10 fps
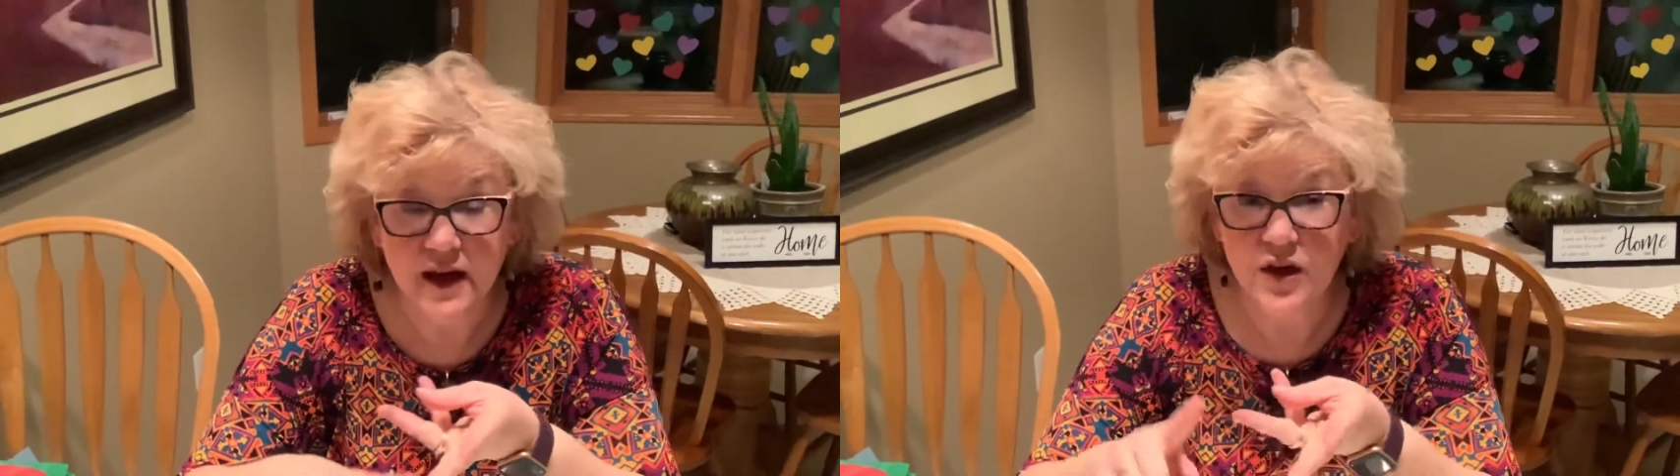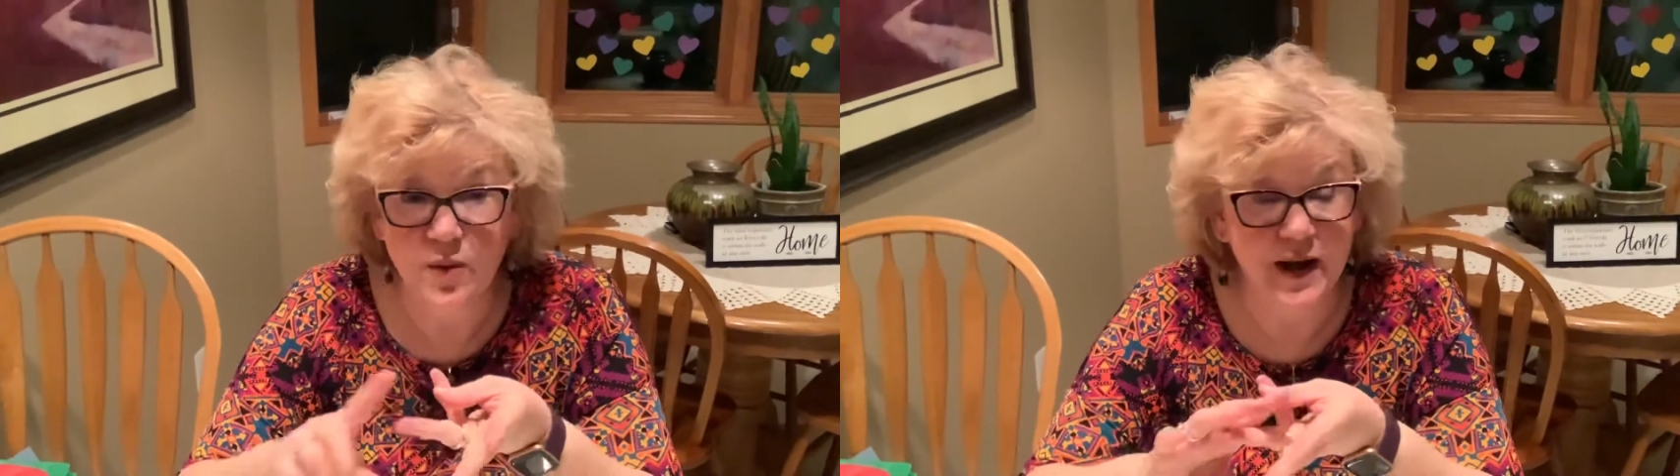
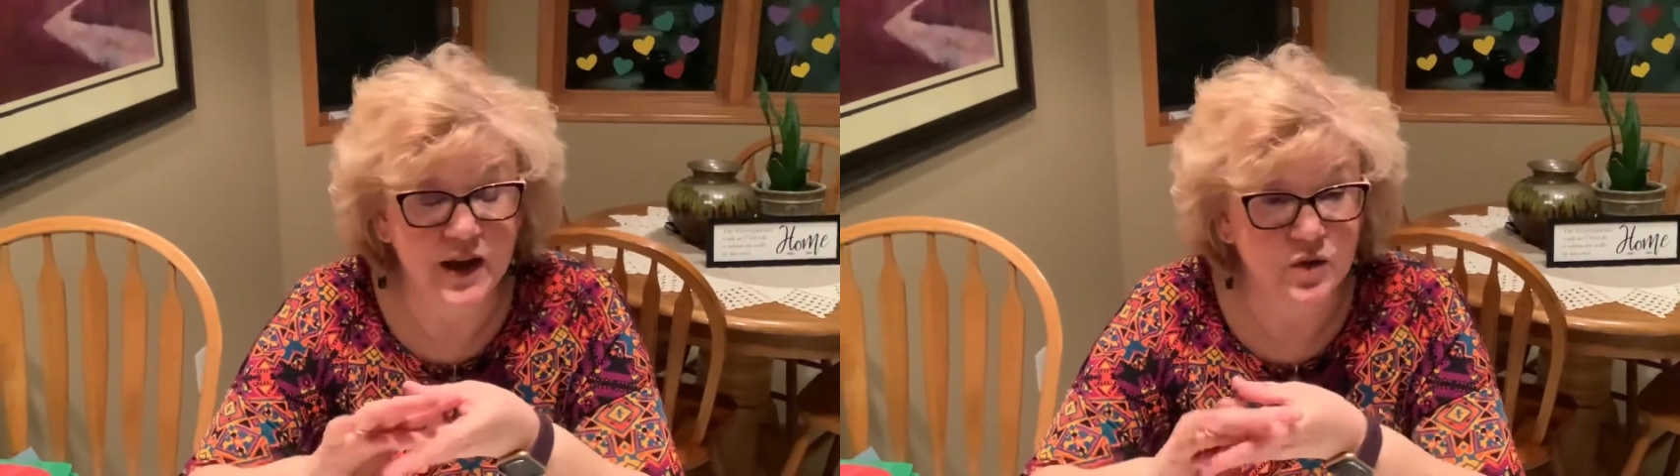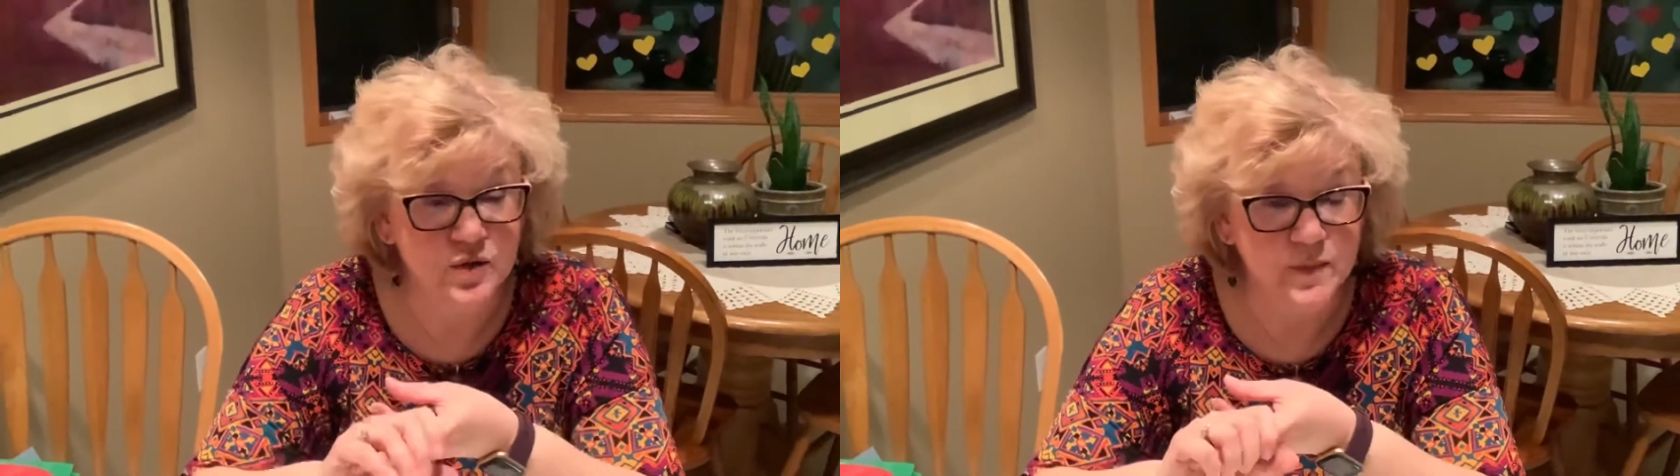you might
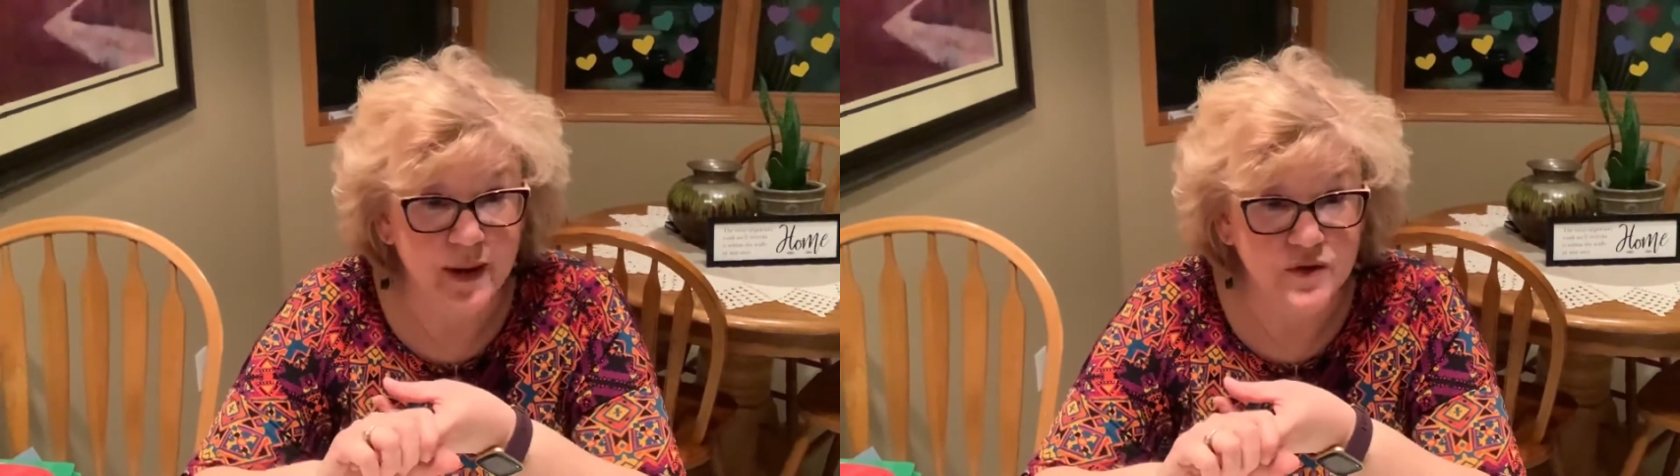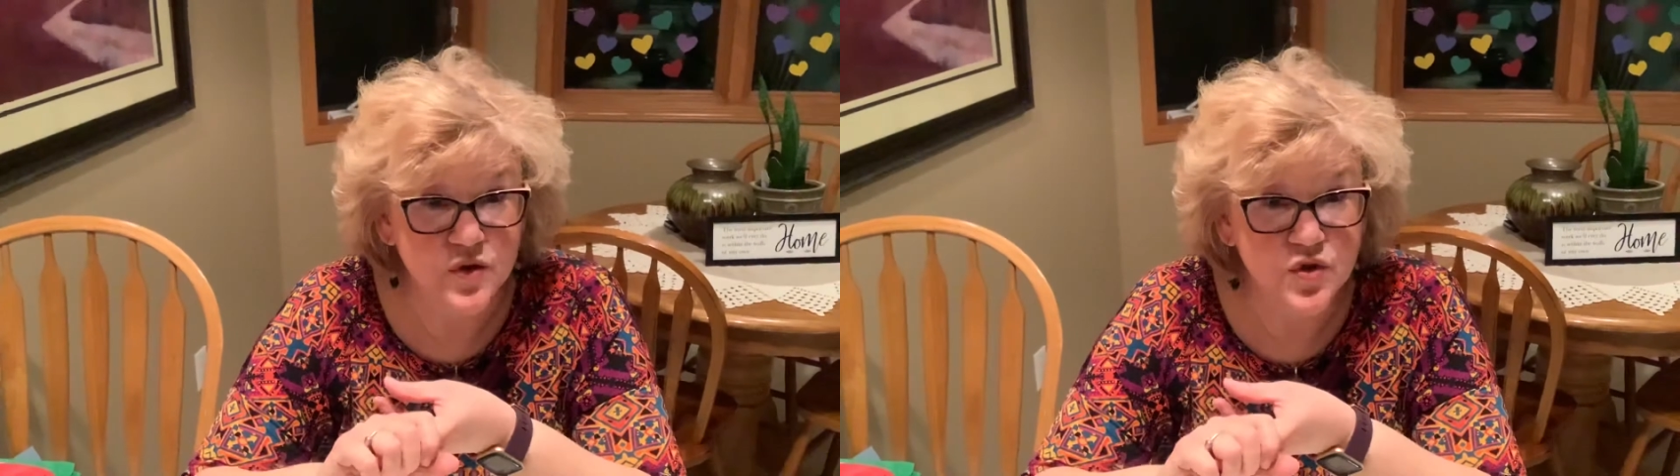use
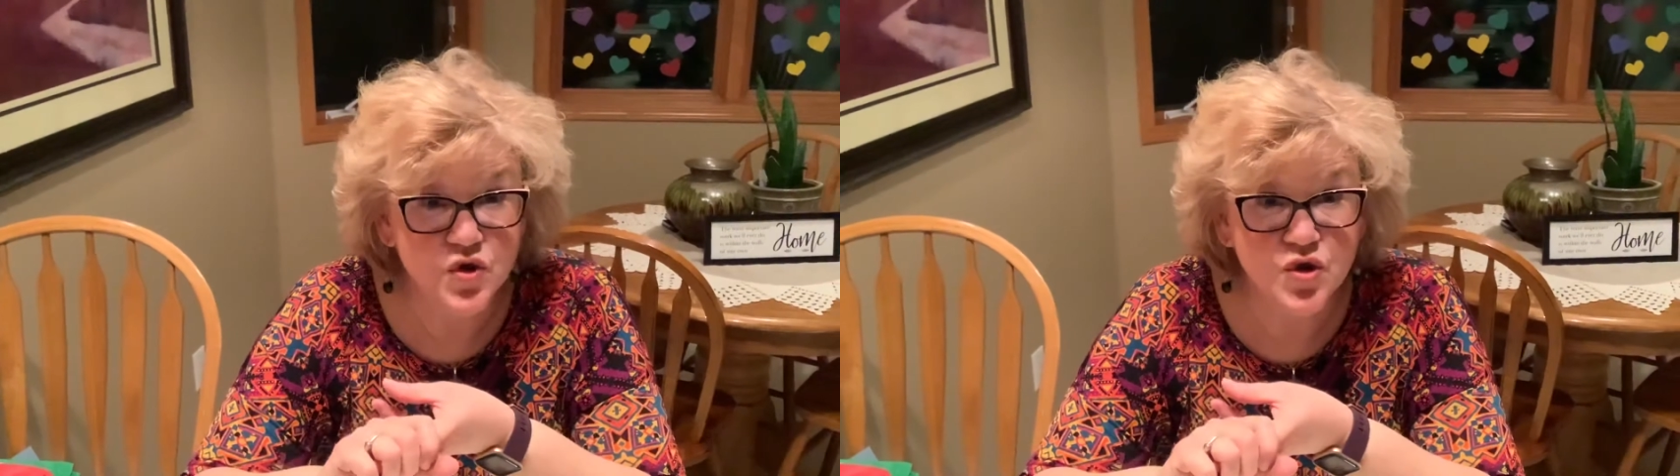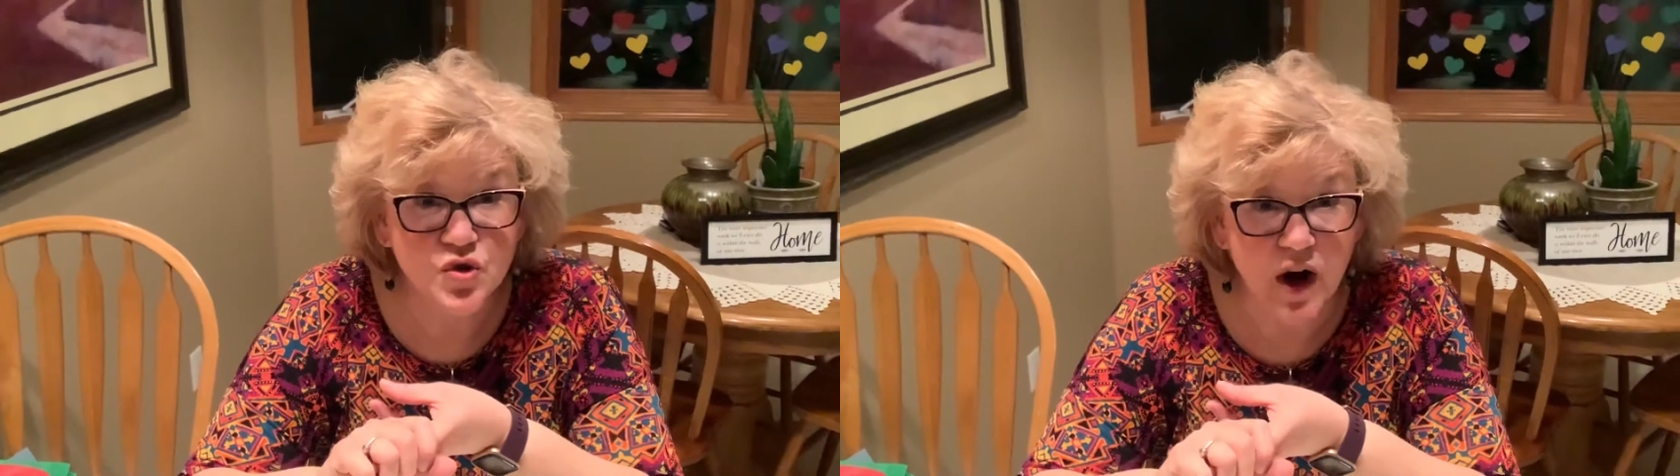pencils
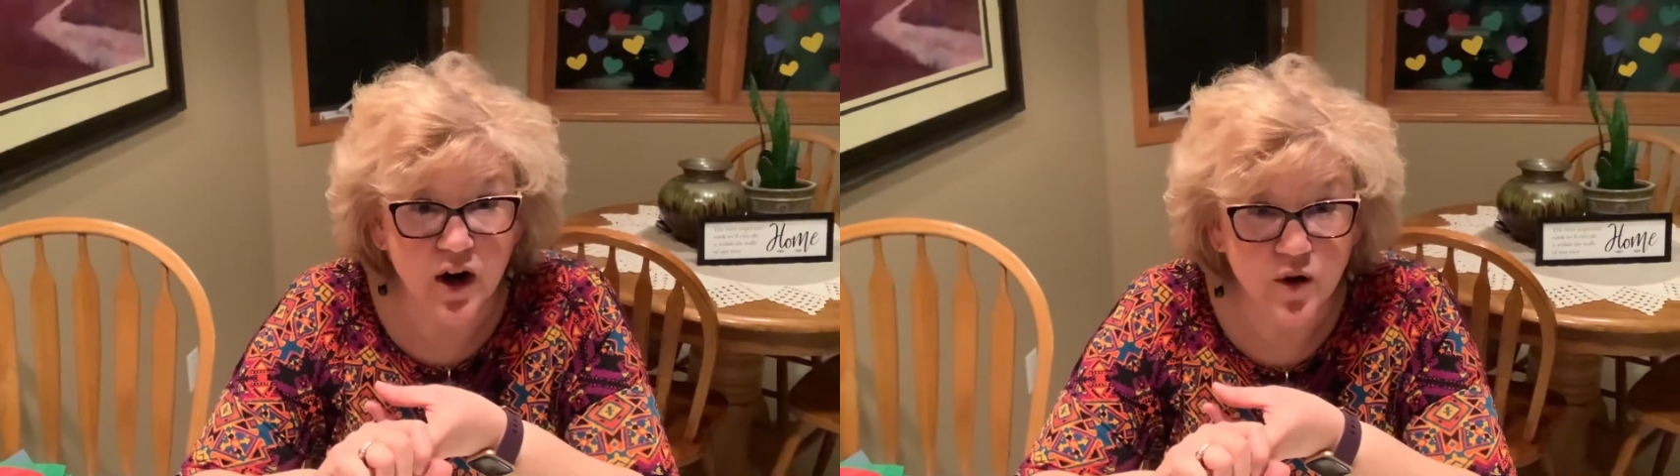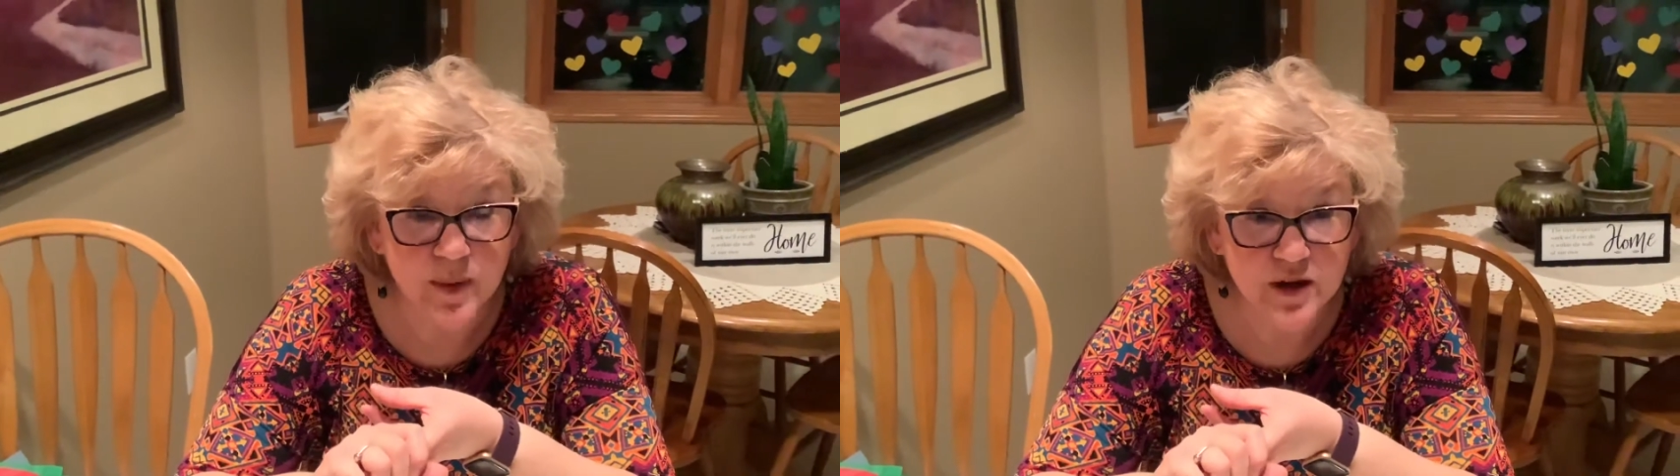to draw
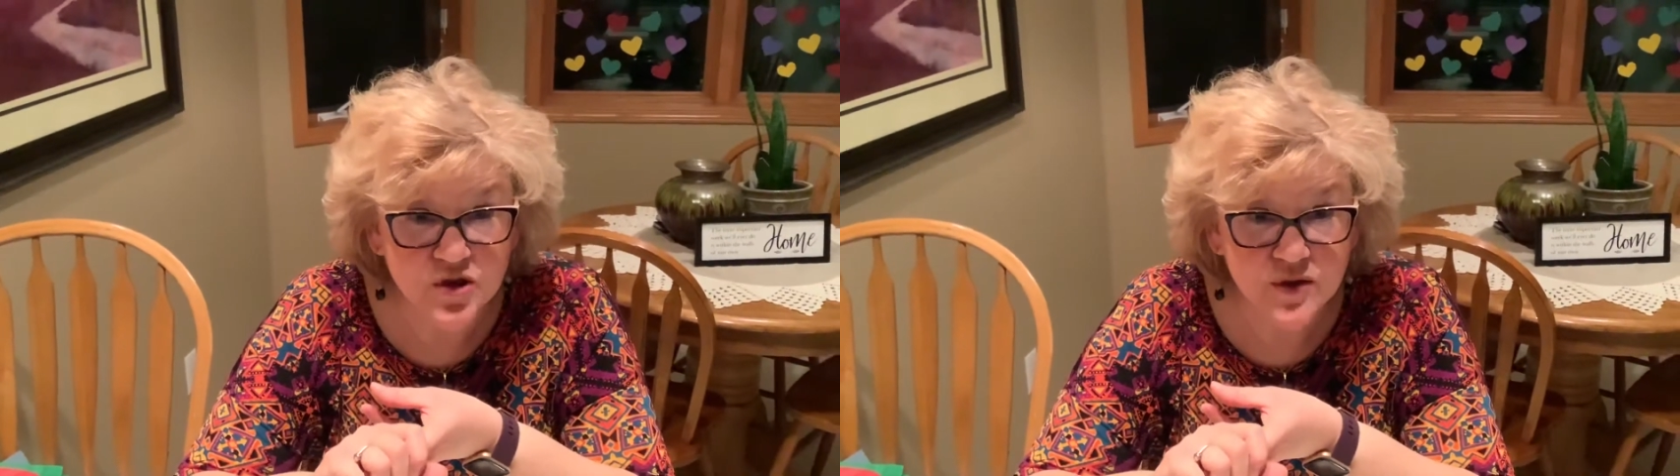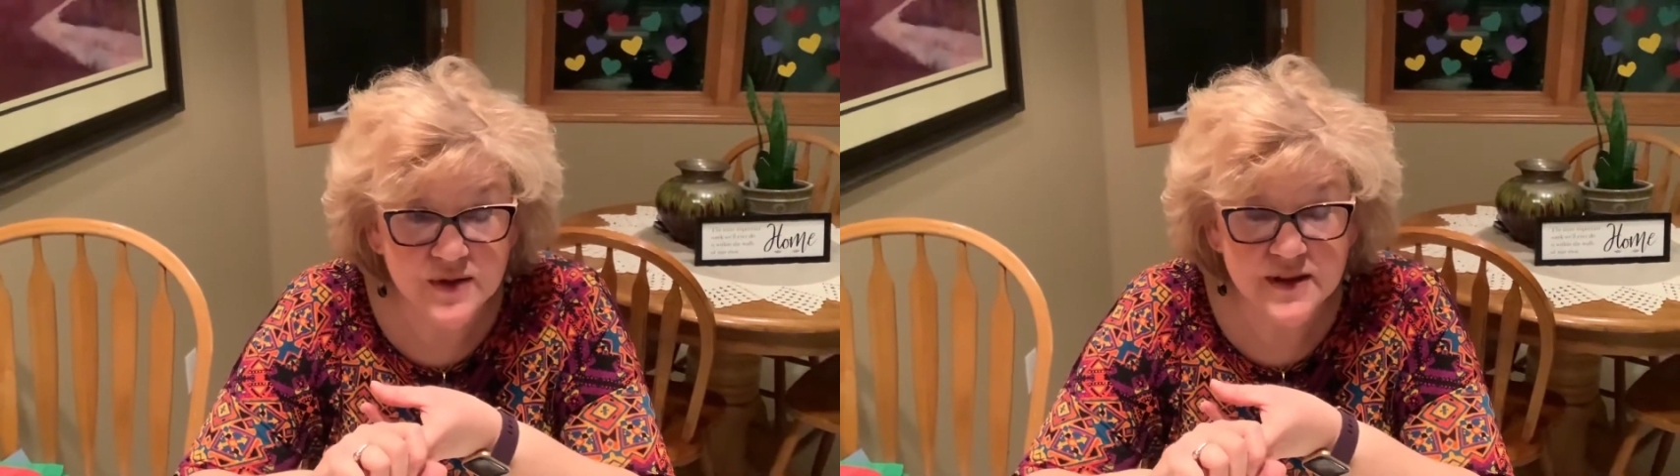your
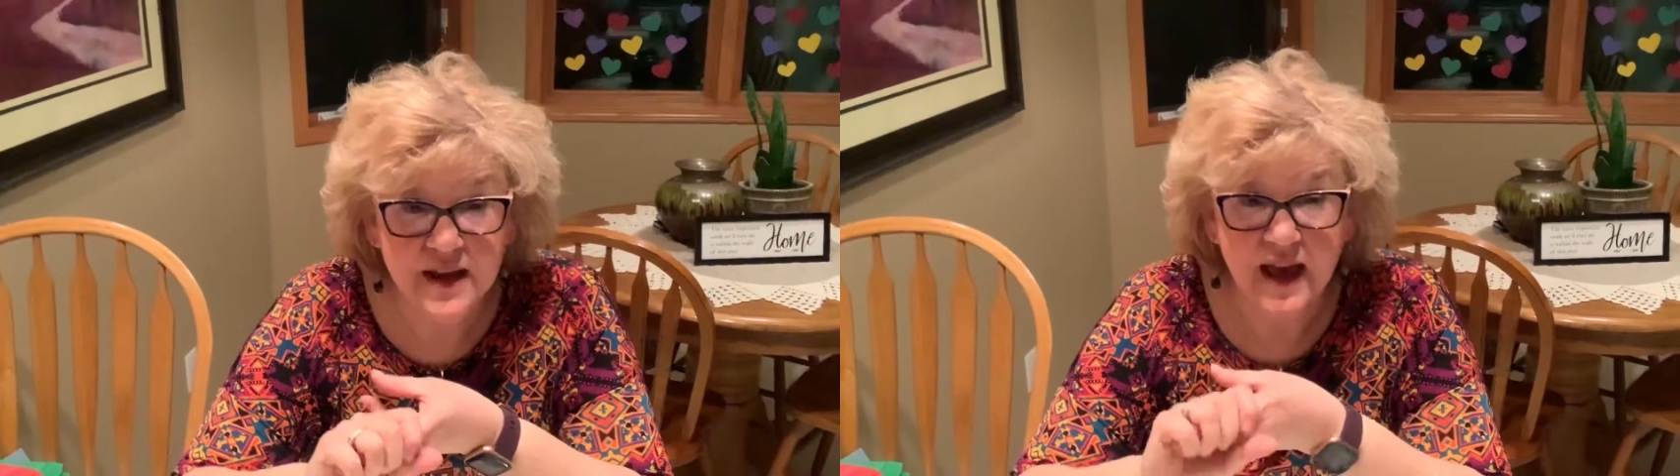pictures.